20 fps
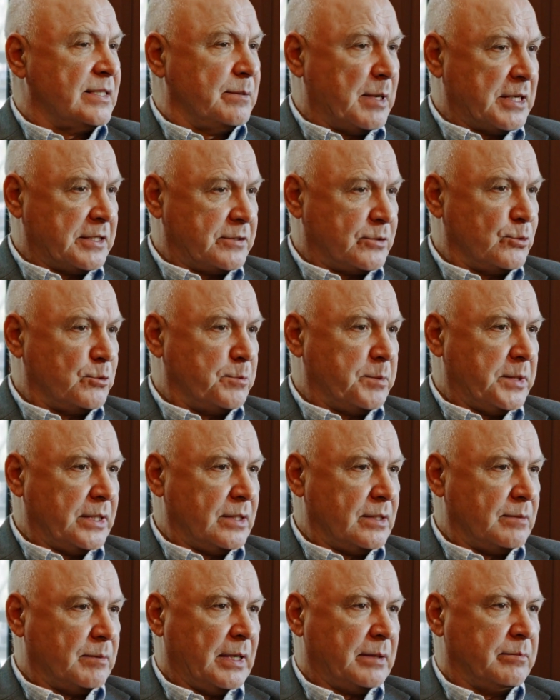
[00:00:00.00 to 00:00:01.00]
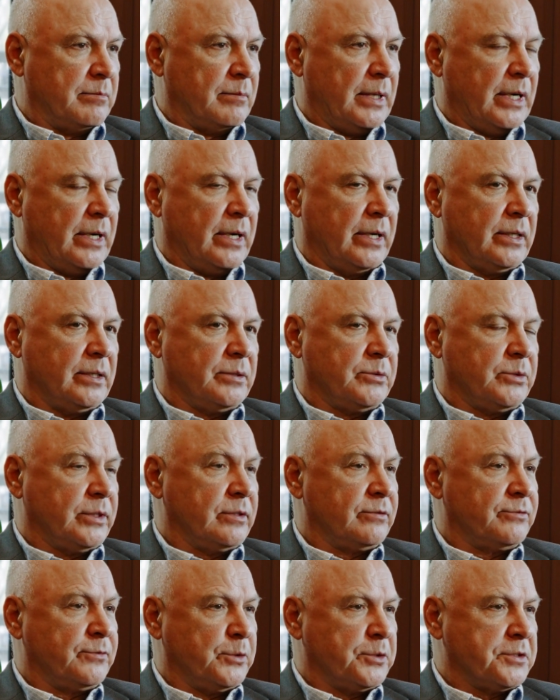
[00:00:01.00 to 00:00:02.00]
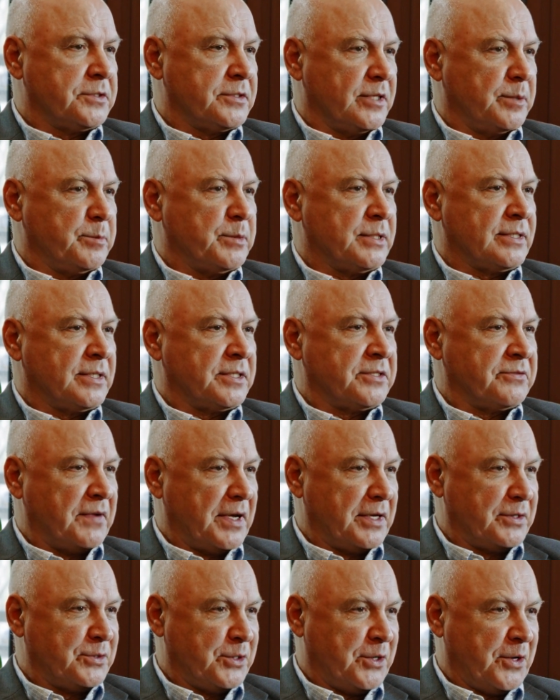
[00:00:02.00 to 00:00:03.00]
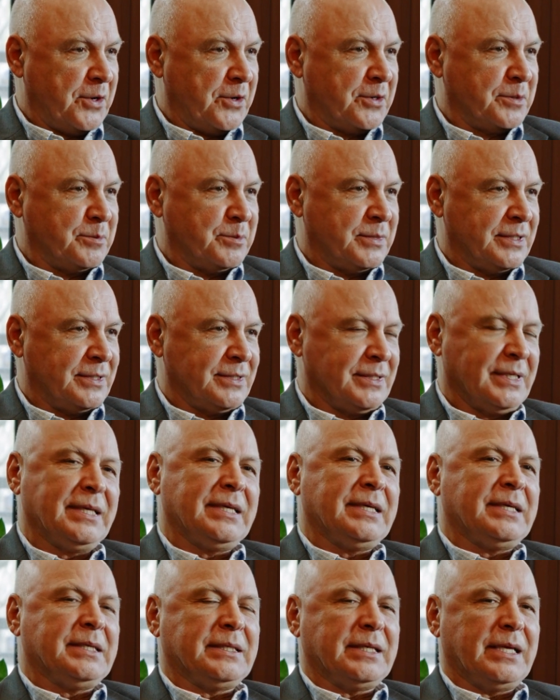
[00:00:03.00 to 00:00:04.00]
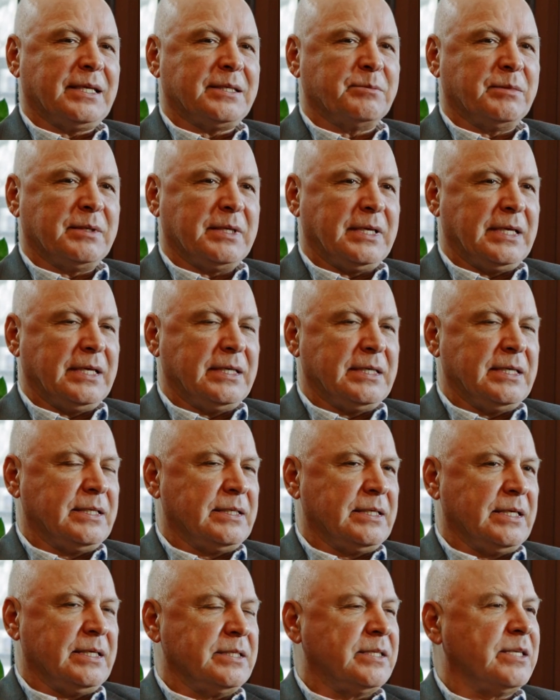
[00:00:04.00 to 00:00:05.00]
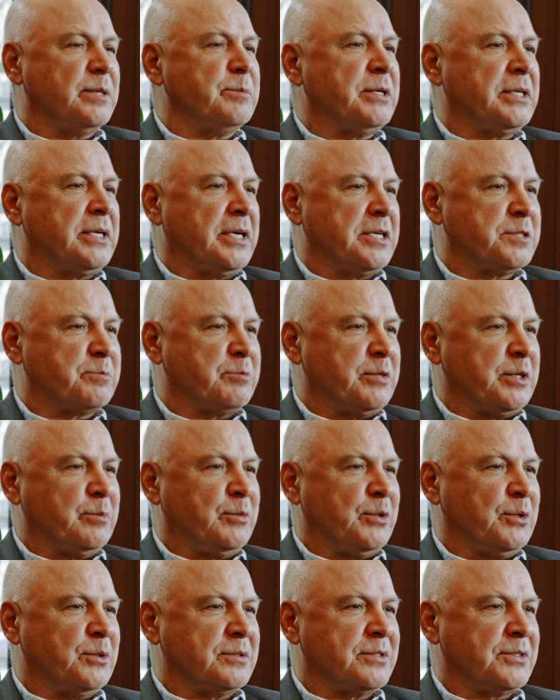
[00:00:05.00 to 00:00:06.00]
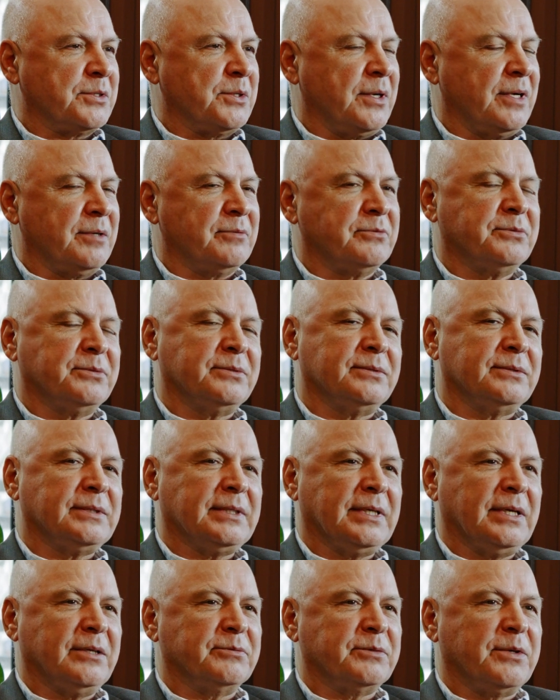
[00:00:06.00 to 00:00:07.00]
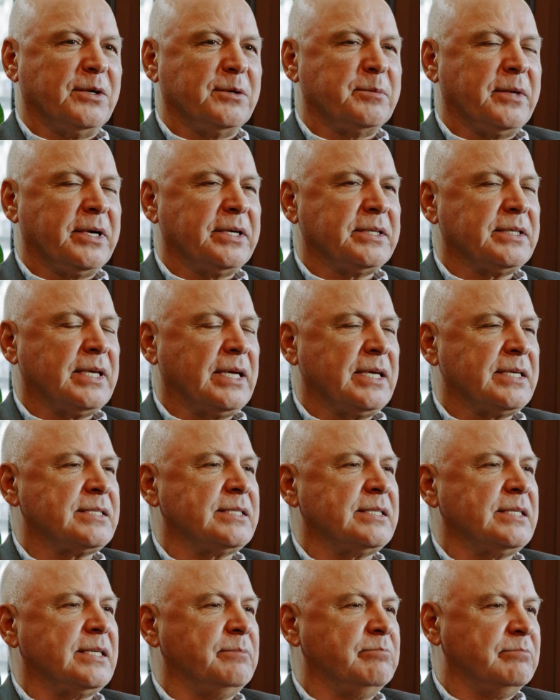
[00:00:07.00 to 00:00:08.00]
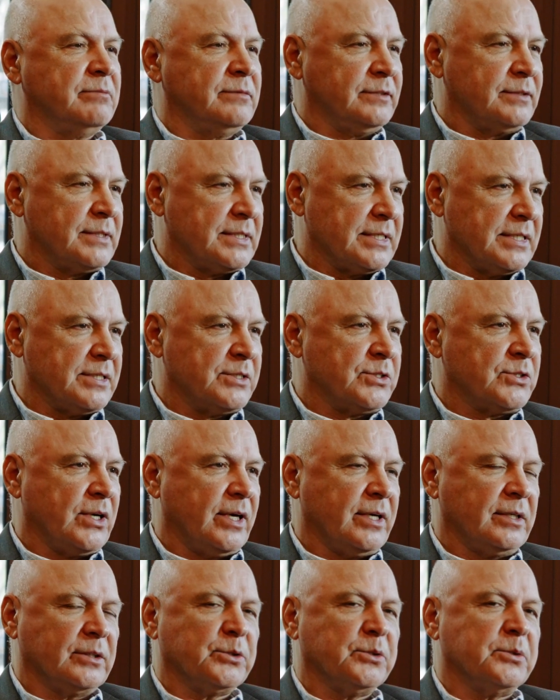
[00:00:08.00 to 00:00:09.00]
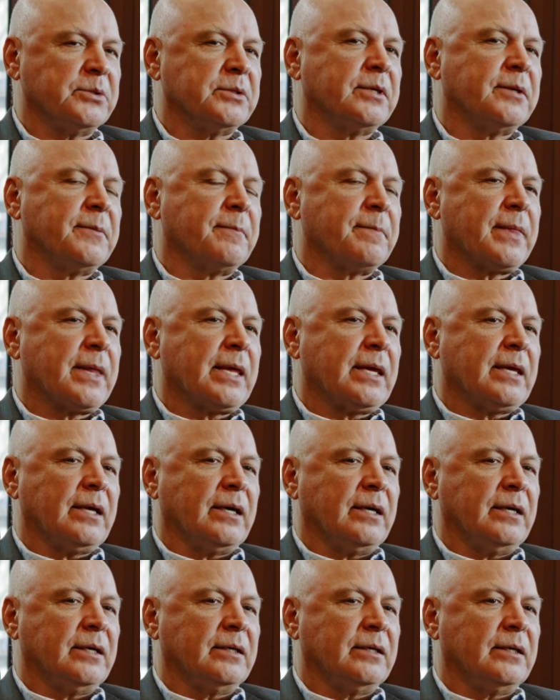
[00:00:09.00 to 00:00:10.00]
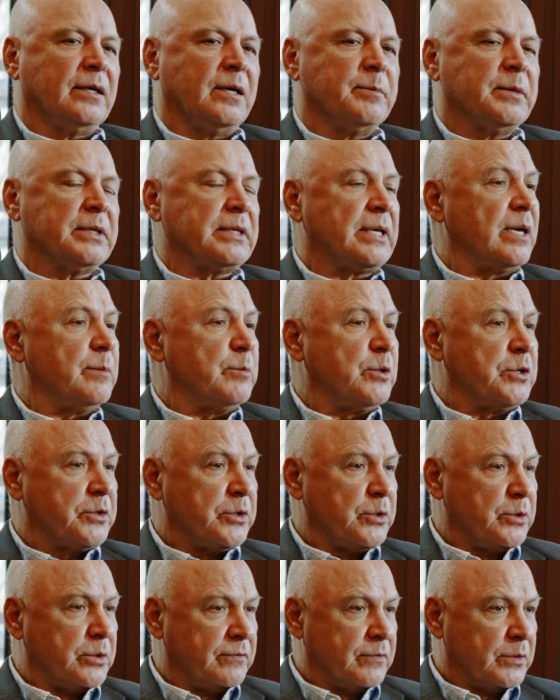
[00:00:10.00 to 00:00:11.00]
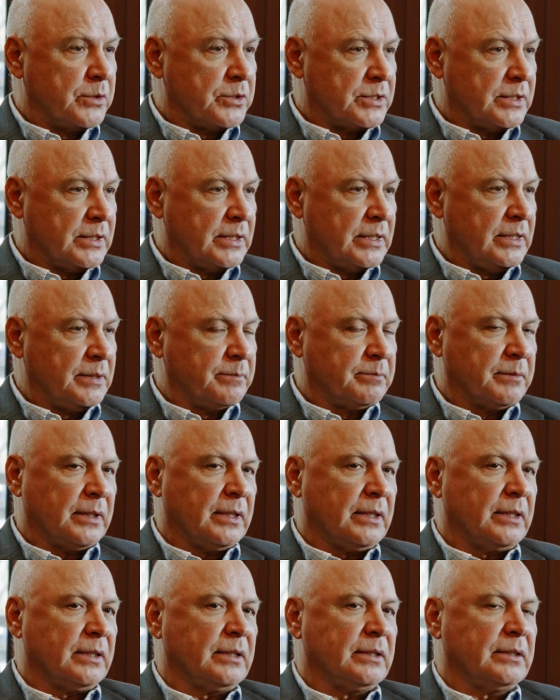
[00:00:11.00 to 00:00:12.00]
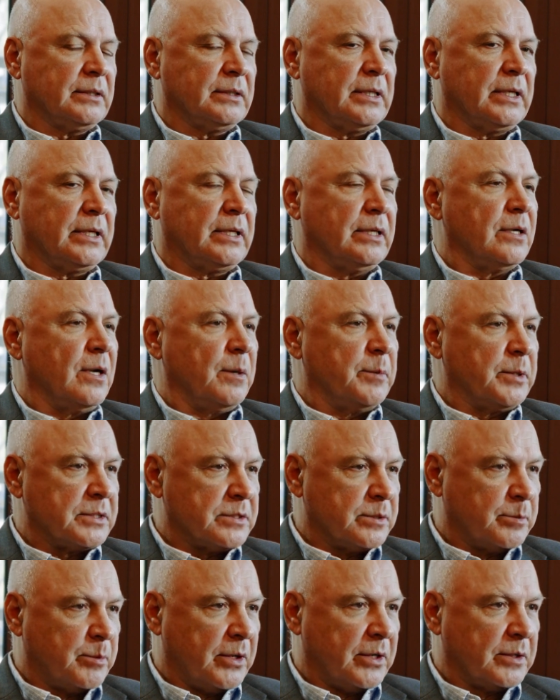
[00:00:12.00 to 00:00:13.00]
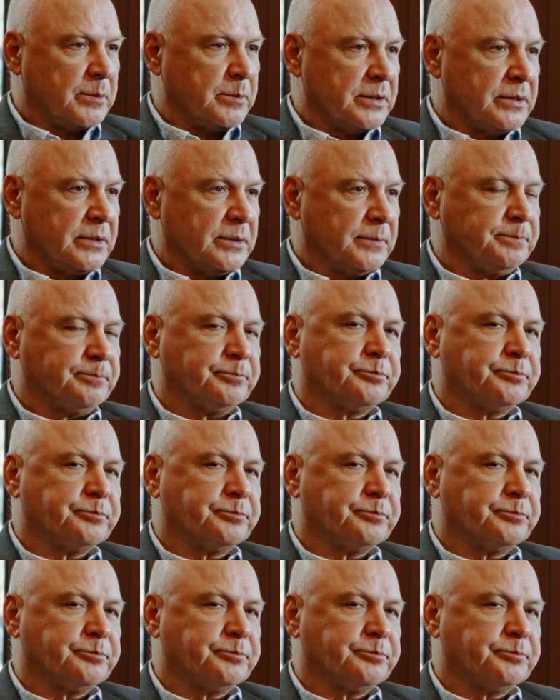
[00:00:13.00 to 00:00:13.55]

Maasoumi, my real first name is Esfandiar, but that intimidates people, so I've gone by Essi since childhood. I'm at Emory University, Economics Department.